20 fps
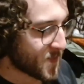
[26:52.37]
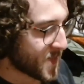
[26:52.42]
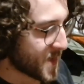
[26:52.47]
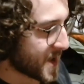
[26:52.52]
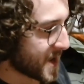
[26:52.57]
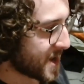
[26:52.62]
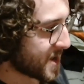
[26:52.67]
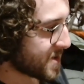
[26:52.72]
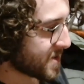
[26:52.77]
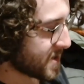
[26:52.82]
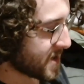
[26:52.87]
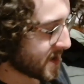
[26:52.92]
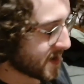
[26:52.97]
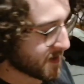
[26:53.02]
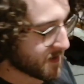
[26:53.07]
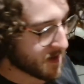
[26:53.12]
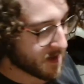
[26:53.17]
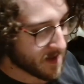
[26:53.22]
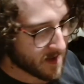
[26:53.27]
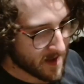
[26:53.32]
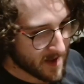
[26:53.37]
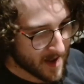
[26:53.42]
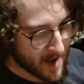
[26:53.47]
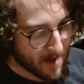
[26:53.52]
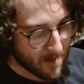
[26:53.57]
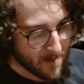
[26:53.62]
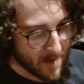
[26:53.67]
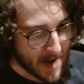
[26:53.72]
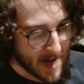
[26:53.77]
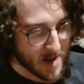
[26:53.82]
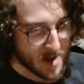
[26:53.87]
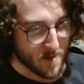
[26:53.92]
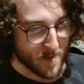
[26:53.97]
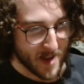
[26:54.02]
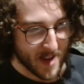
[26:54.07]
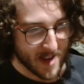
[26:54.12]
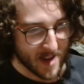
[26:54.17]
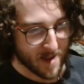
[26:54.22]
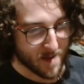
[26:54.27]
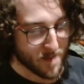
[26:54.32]
he'd run up to me,
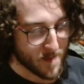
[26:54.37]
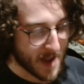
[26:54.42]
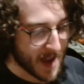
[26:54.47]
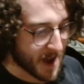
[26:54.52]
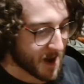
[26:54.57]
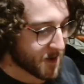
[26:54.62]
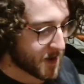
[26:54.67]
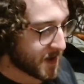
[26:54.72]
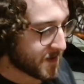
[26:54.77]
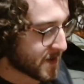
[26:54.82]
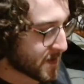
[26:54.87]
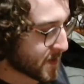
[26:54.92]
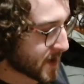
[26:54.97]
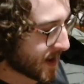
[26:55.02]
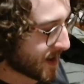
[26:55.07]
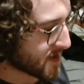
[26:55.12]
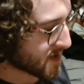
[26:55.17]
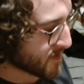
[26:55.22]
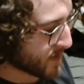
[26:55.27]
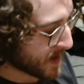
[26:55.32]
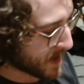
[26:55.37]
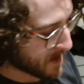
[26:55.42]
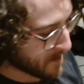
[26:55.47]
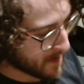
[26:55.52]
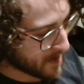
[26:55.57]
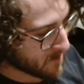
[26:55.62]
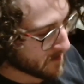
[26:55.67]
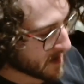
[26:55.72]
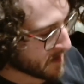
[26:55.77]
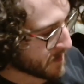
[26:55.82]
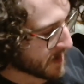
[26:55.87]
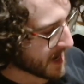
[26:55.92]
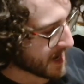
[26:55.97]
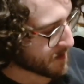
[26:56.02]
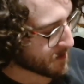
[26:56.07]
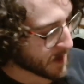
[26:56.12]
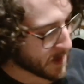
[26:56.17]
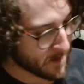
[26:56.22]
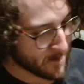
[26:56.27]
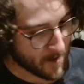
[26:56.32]
and he'd meow, and he'd rub against me, and then we'd run back
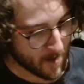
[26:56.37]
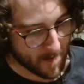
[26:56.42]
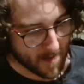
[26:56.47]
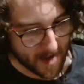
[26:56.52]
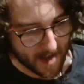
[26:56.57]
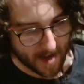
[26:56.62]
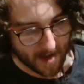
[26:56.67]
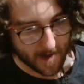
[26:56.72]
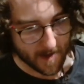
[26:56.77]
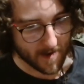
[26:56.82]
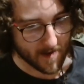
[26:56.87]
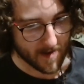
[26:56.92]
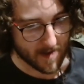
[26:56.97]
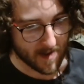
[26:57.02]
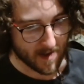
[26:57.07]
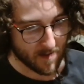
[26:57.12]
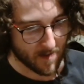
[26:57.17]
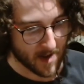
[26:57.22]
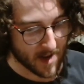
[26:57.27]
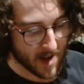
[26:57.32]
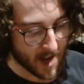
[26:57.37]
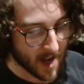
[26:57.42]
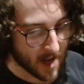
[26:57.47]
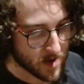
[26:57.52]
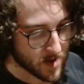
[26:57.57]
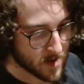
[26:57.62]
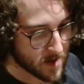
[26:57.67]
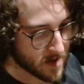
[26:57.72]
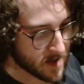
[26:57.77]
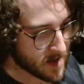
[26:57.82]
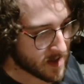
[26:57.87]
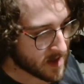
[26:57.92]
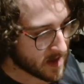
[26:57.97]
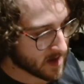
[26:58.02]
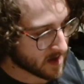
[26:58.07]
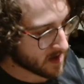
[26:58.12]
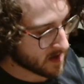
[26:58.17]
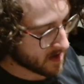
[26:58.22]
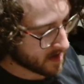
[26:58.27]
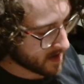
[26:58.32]
up to the room together, and then we'd cuddle,
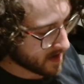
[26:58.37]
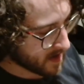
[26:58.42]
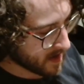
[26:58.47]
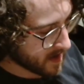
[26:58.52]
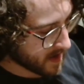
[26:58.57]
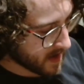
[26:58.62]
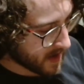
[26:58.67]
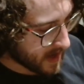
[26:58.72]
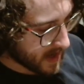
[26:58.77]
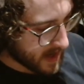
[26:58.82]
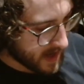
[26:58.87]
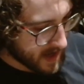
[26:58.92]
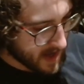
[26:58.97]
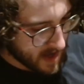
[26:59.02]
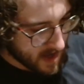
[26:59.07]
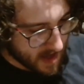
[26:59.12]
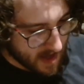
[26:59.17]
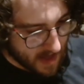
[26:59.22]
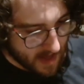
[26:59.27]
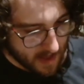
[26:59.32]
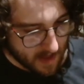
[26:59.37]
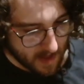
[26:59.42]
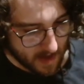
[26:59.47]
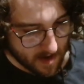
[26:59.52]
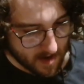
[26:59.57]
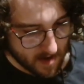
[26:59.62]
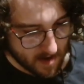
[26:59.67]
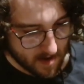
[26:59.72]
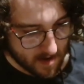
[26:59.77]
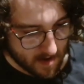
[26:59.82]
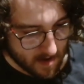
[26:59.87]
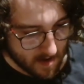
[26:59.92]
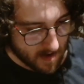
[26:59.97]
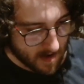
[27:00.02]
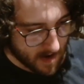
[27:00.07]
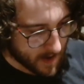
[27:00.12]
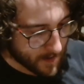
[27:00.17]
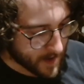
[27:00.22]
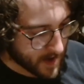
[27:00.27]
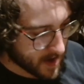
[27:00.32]
and then
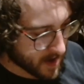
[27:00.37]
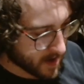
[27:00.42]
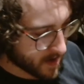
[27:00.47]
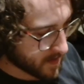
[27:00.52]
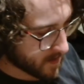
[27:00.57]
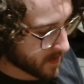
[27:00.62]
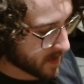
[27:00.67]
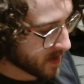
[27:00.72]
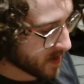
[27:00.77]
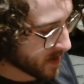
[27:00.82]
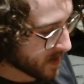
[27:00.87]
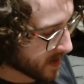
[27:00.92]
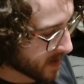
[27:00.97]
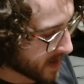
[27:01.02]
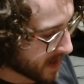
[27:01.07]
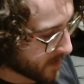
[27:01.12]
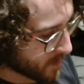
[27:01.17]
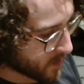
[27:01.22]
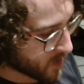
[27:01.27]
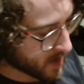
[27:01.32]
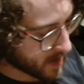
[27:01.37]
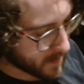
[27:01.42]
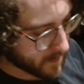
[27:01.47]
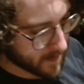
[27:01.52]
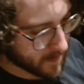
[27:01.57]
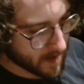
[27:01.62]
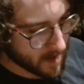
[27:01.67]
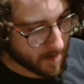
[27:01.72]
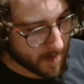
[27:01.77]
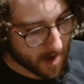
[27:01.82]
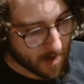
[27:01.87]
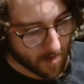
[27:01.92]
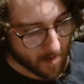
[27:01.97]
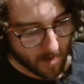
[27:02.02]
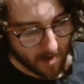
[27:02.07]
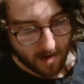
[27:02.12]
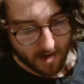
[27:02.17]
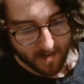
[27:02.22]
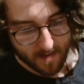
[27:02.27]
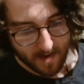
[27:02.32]
I would go to work, and he would try to follow me to
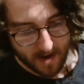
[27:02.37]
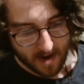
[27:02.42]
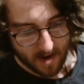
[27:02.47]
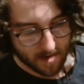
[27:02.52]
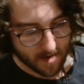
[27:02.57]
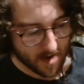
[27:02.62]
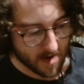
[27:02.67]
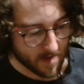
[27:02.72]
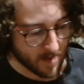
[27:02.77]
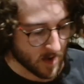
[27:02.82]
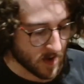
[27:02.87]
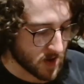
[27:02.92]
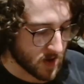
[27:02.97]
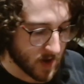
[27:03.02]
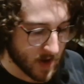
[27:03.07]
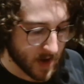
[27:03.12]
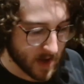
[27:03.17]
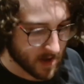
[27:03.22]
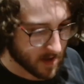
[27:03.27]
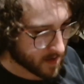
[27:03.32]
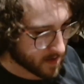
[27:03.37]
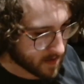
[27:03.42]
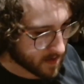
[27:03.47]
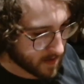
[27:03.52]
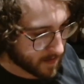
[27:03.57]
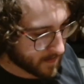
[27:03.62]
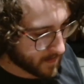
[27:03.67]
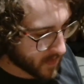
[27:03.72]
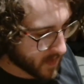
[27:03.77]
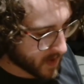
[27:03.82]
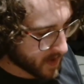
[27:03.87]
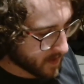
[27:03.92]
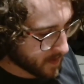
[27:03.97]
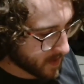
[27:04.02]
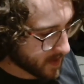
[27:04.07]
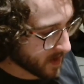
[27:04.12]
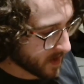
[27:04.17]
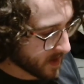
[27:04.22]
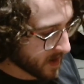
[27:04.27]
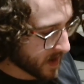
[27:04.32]
work, but I said, "God, you can't go to
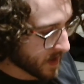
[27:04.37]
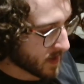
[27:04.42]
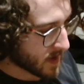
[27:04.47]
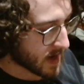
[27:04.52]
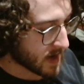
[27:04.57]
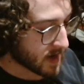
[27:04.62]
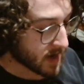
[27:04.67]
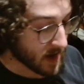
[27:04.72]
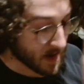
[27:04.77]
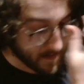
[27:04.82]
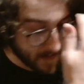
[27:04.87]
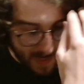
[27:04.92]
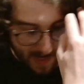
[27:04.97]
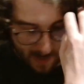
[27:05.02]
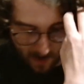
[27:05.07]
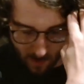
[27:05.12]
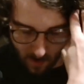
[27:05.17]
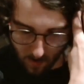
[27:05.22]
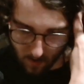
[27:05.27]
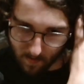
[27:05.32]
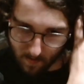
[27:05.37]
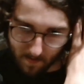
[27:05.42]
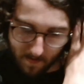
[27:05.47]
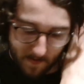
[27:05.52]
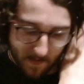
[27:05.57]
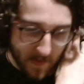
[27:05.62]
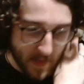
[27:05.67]
work." And then I'd come back home.